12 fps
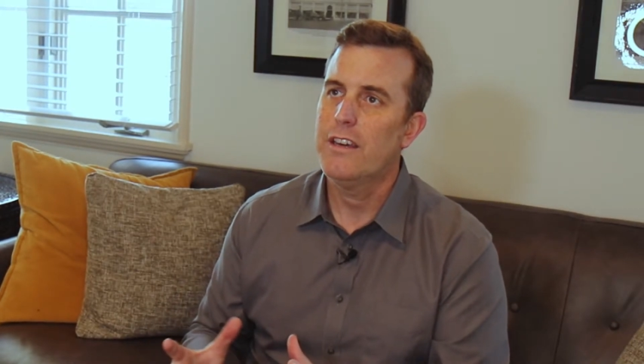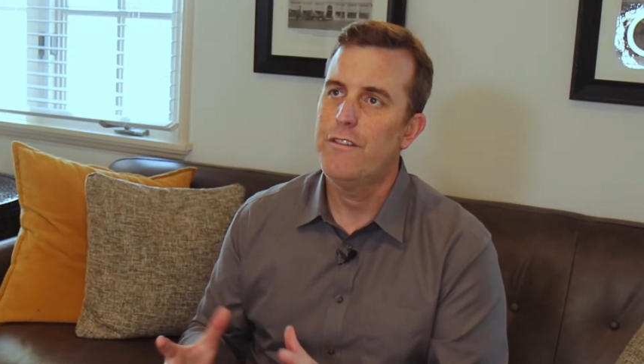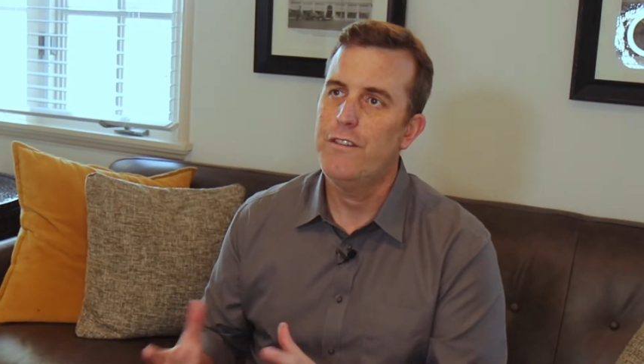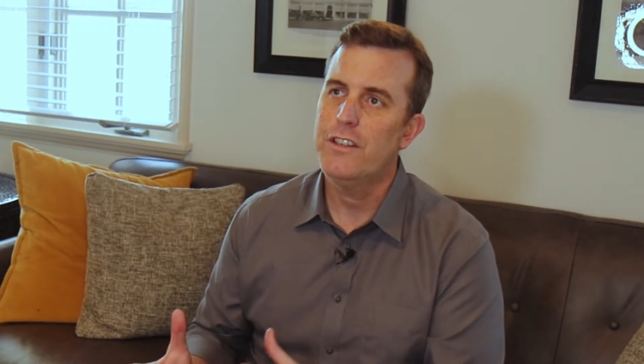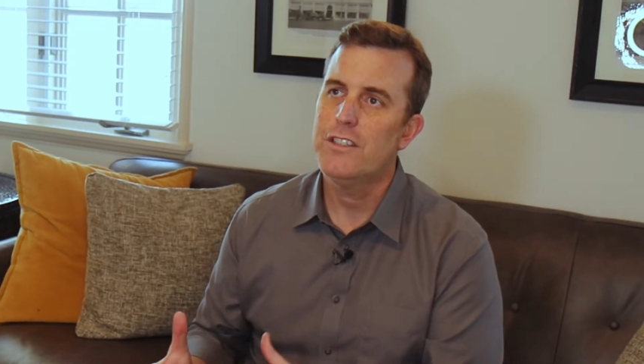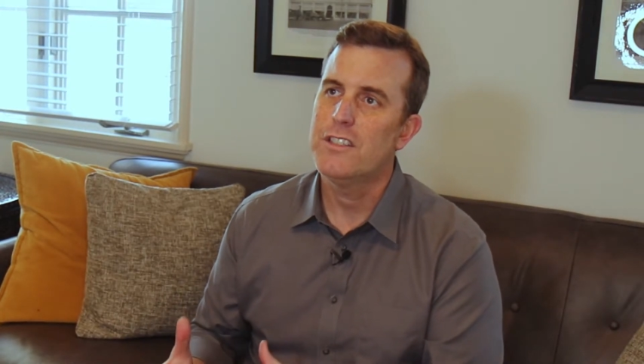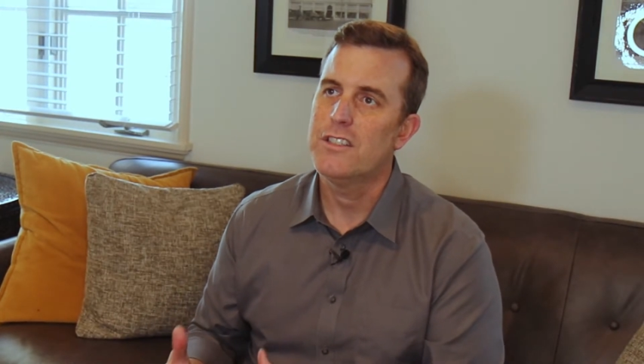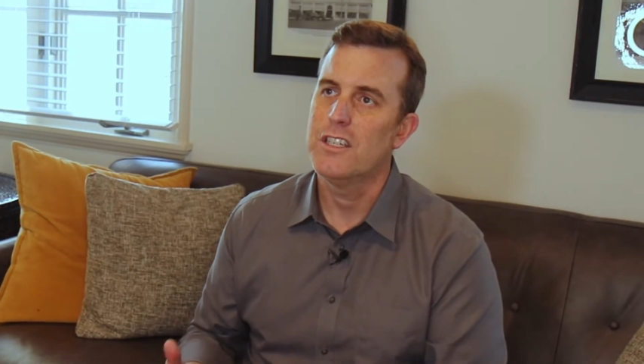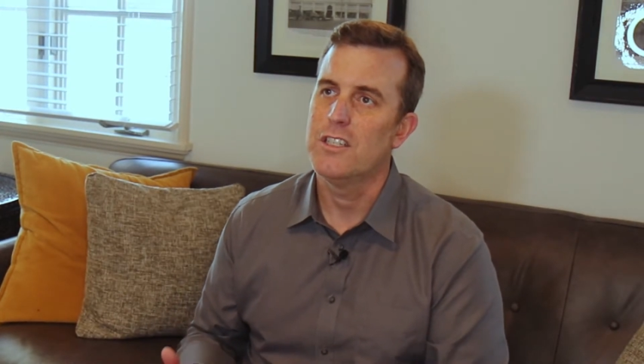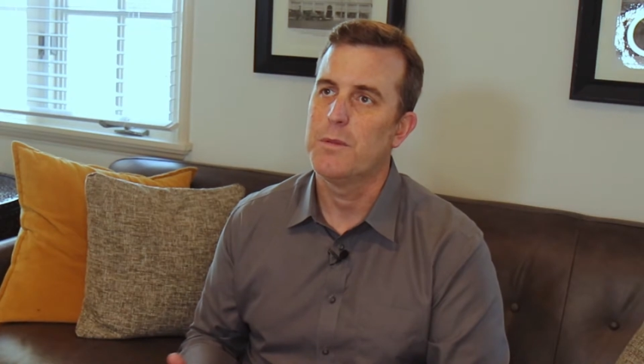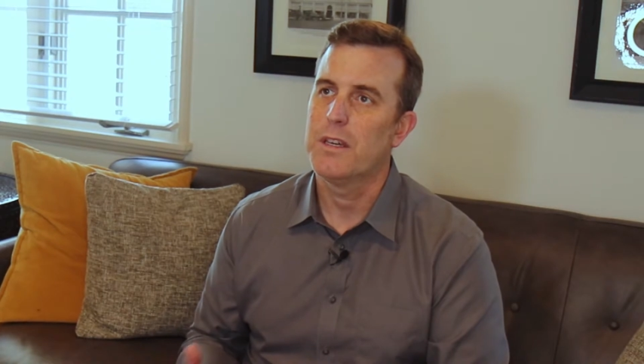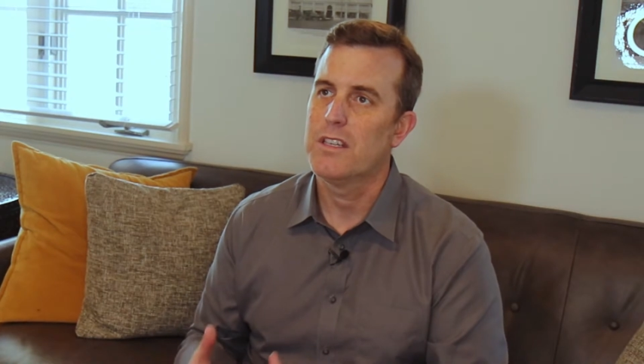
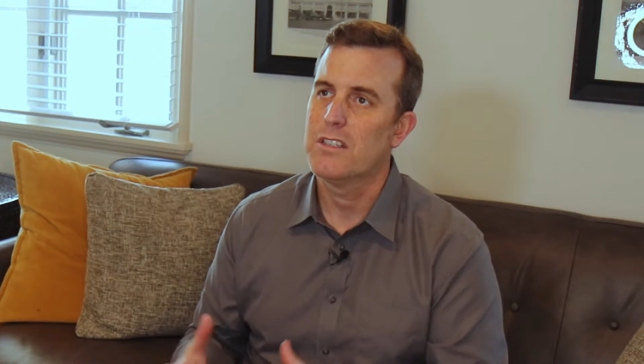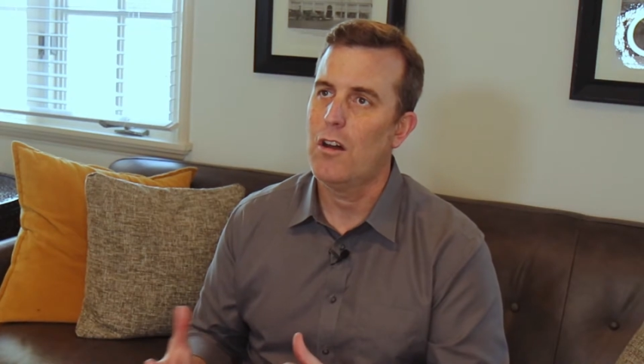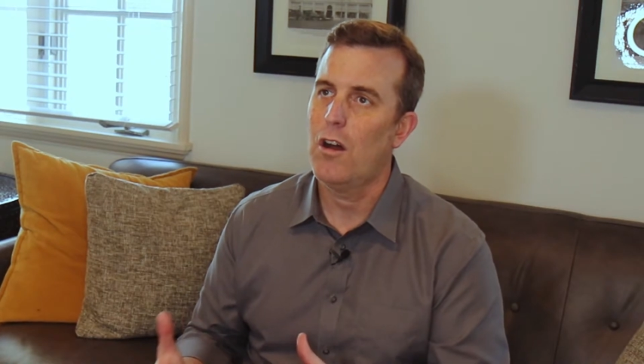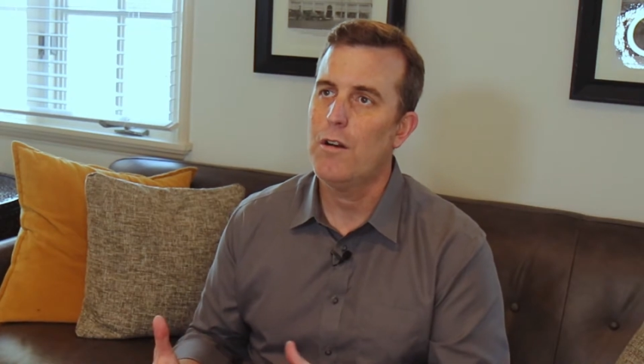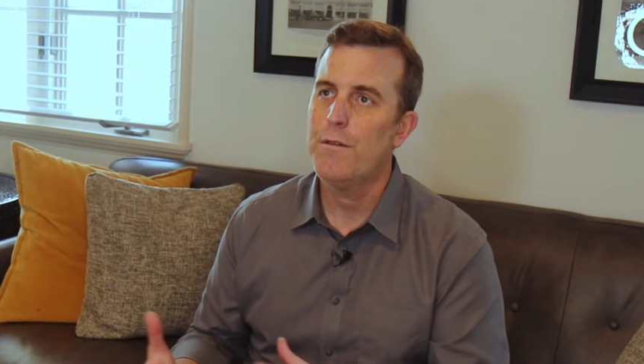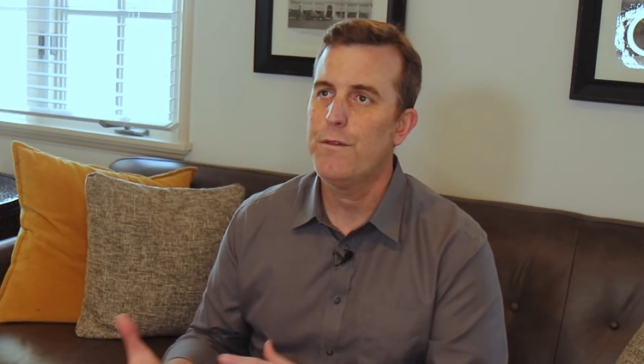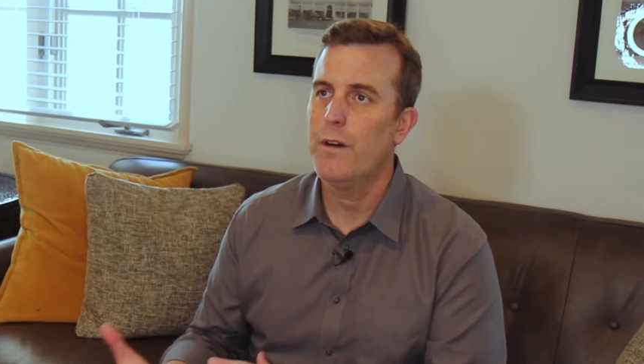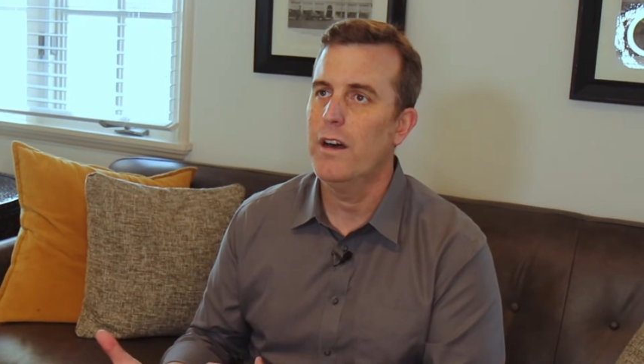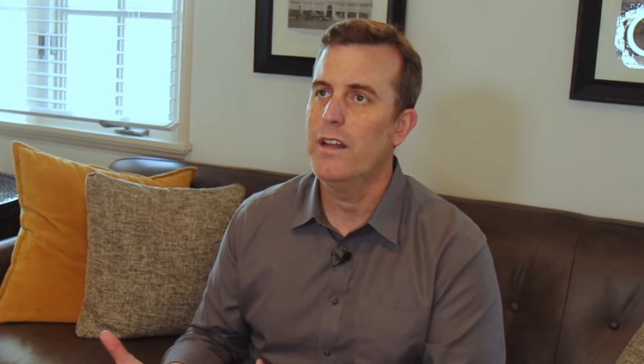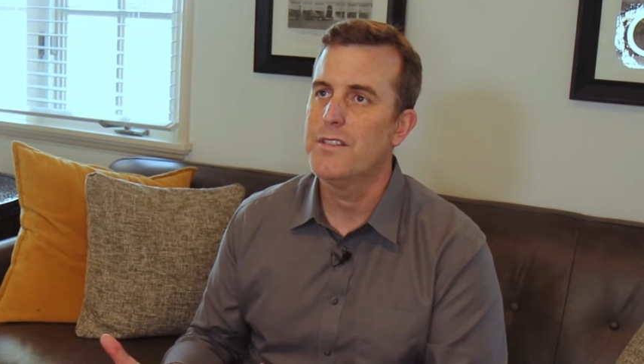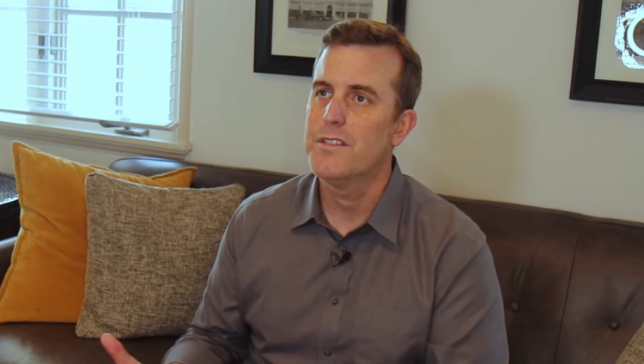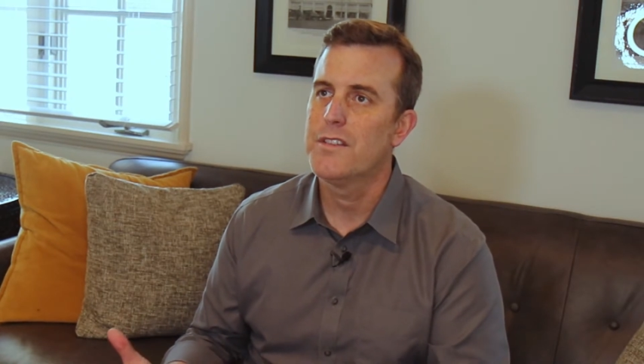efficiencies because our
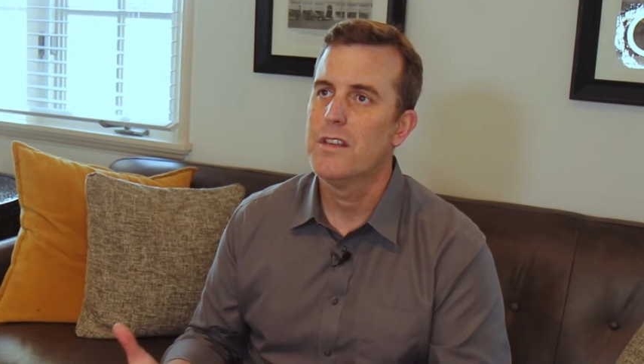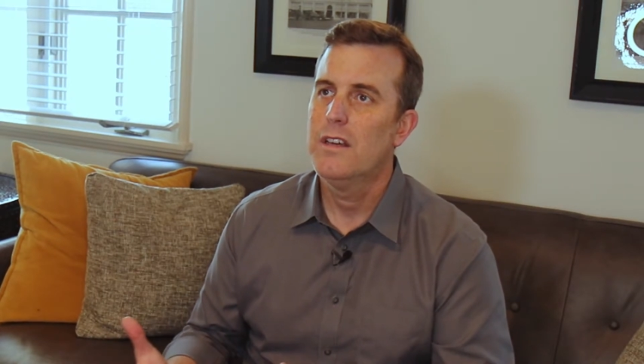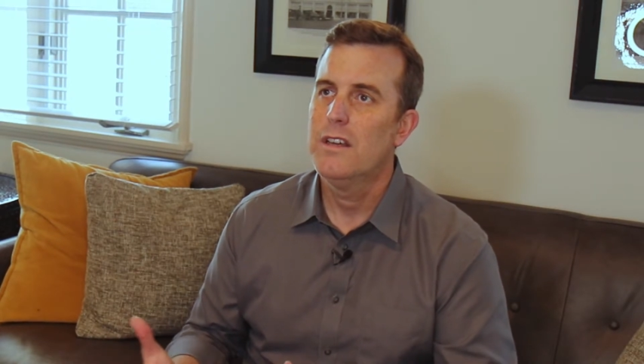funds